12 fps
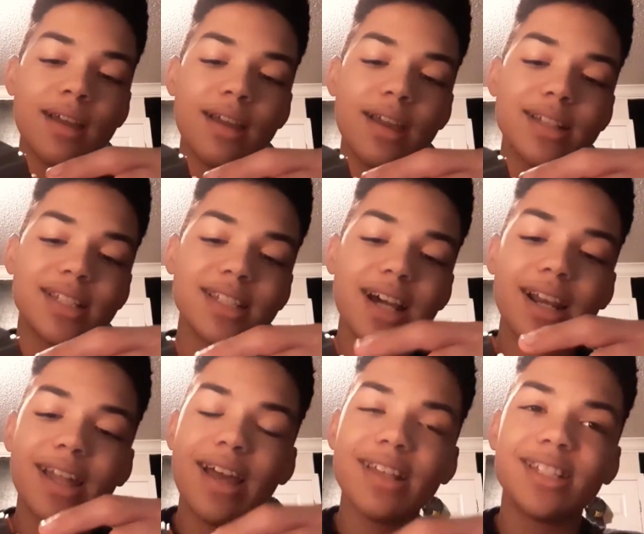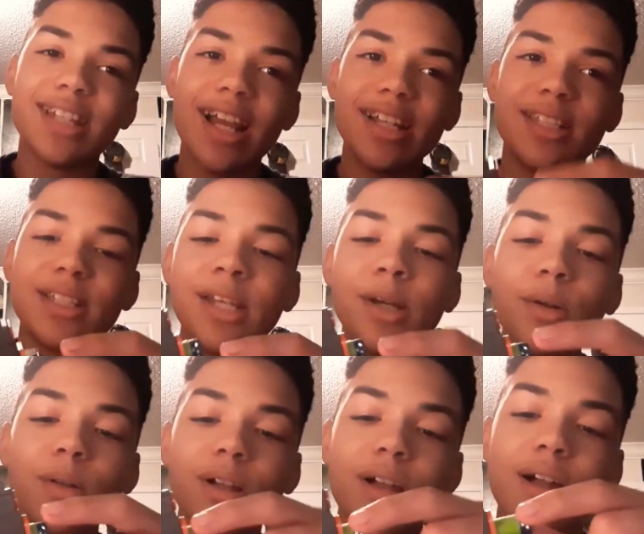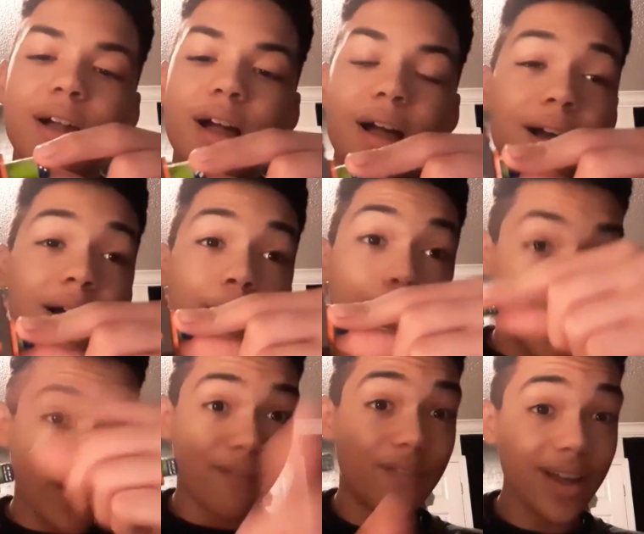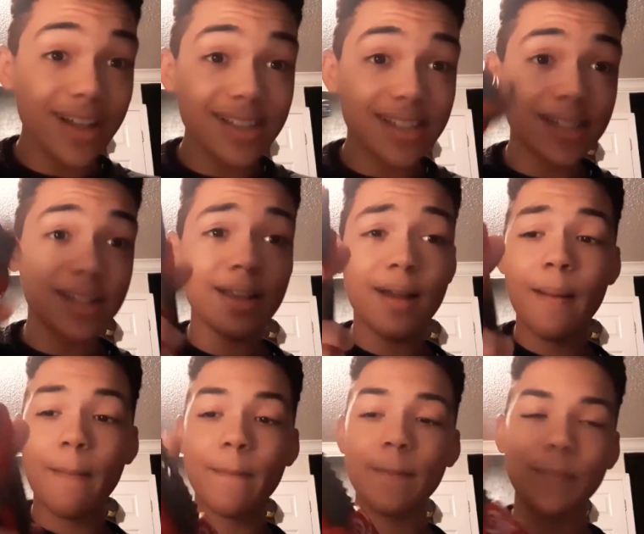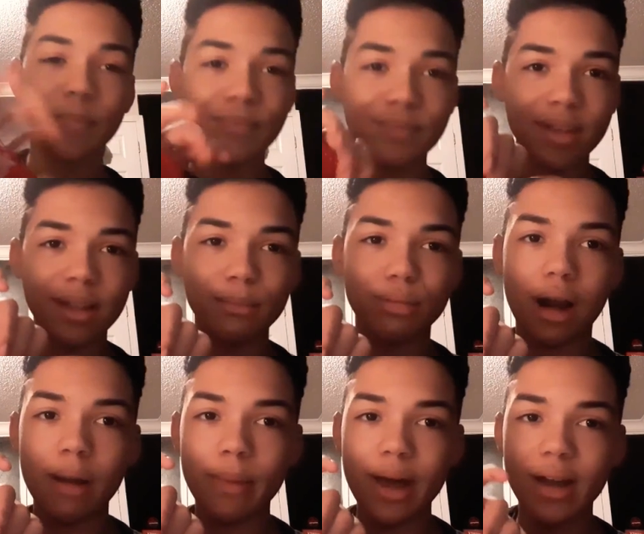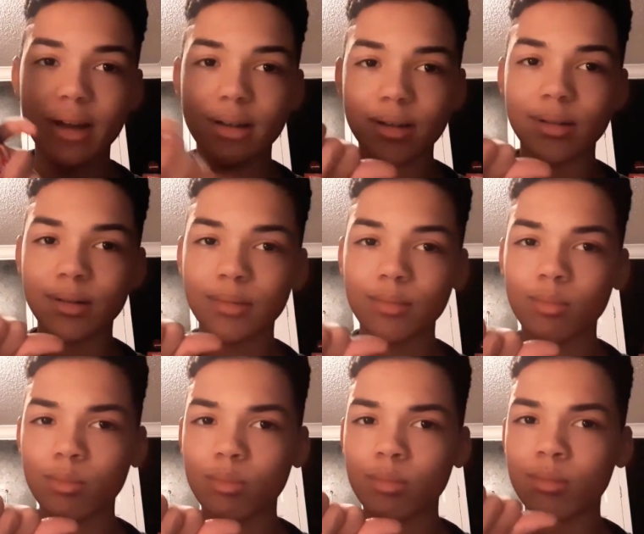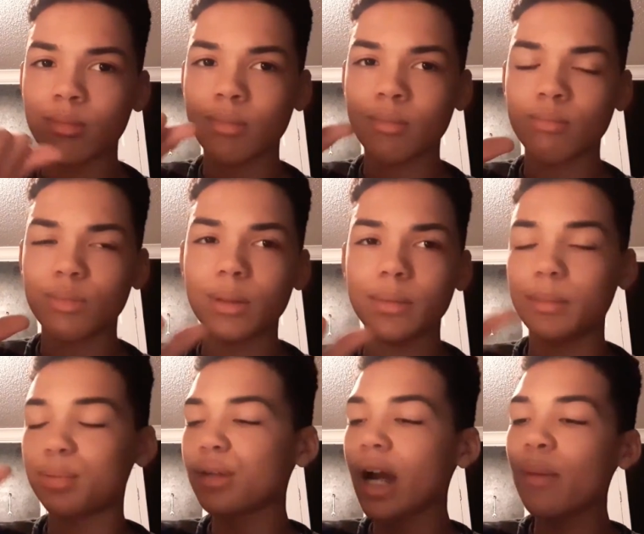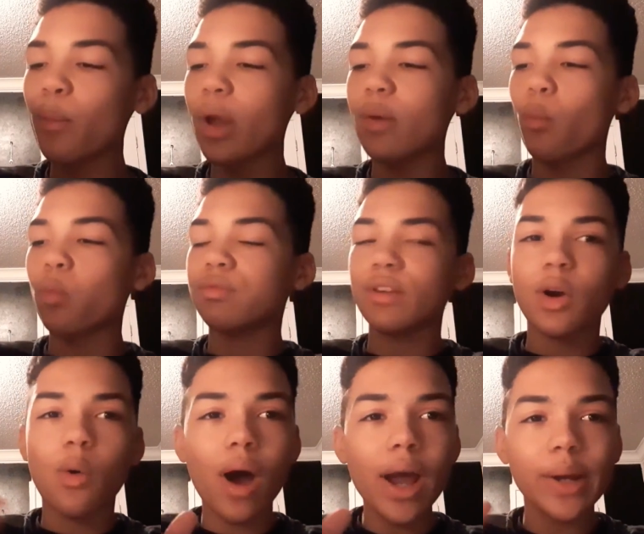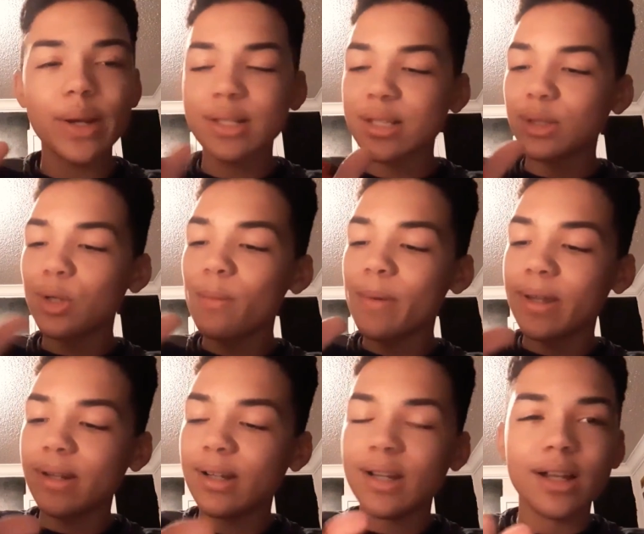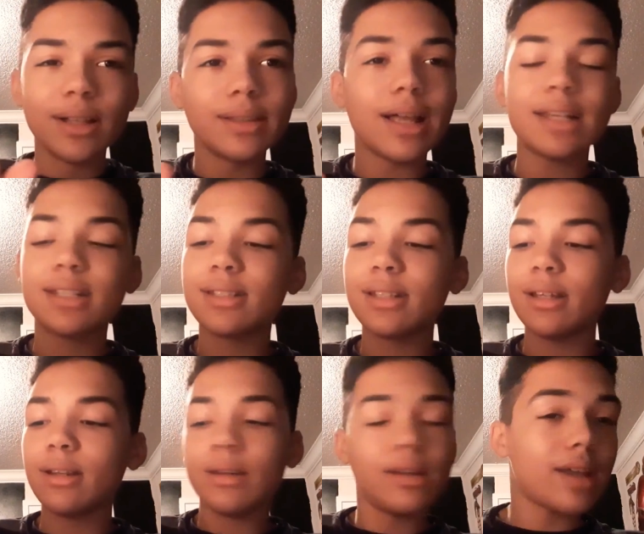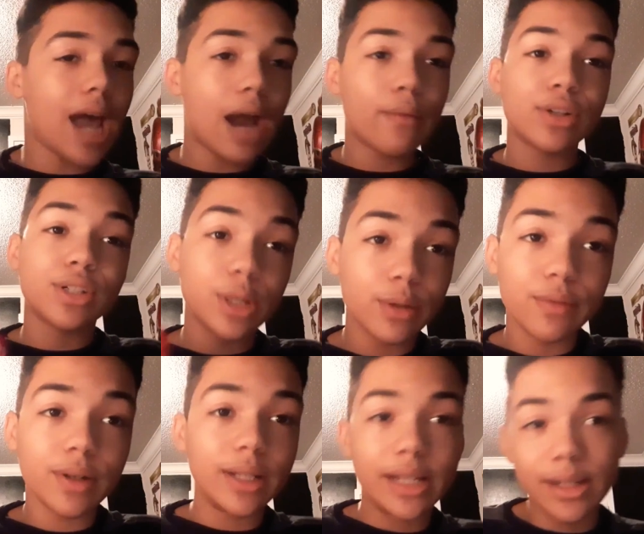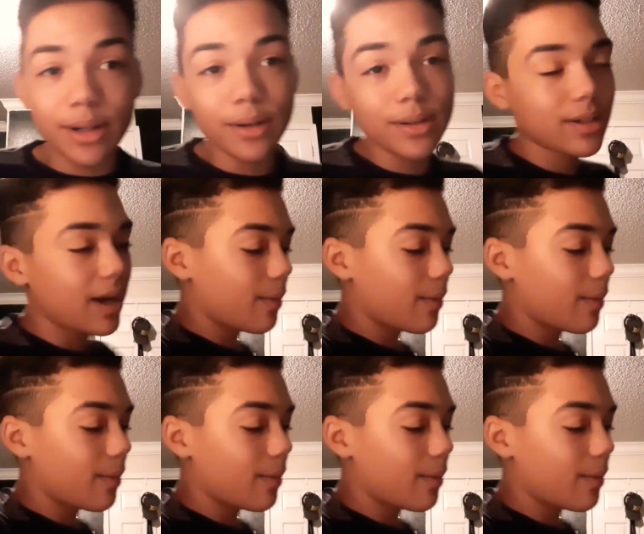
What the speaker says: It's not as tight seal, but it fits. Prime back. The prime weight required is a little bit less than the average Nerf Elite dart.